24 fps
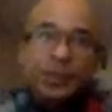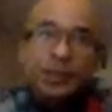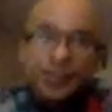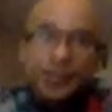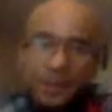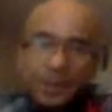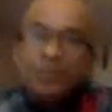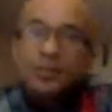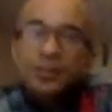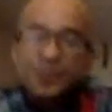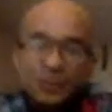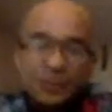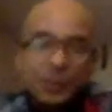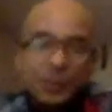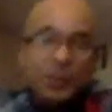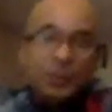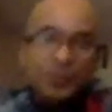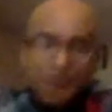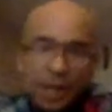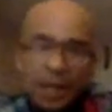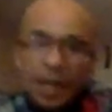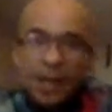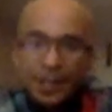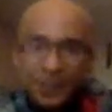this has been
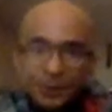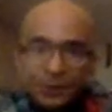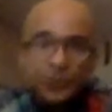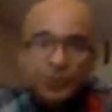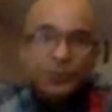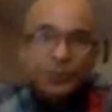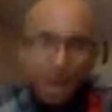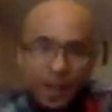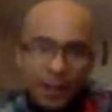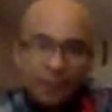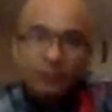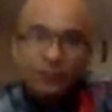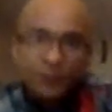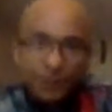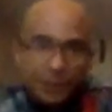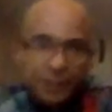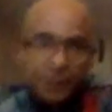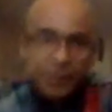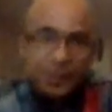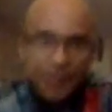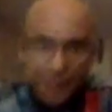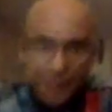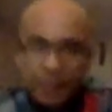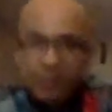applied to
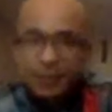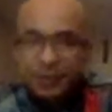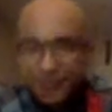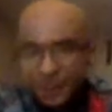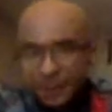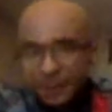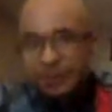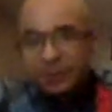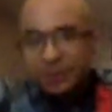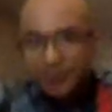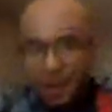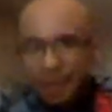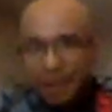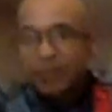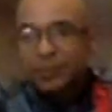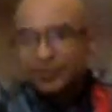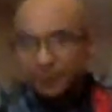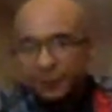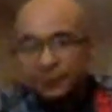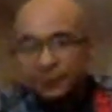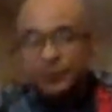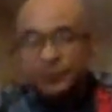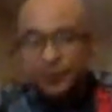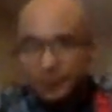everyday life
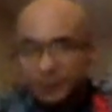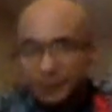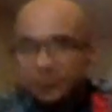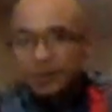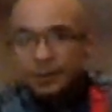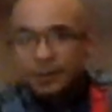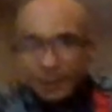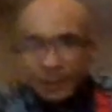for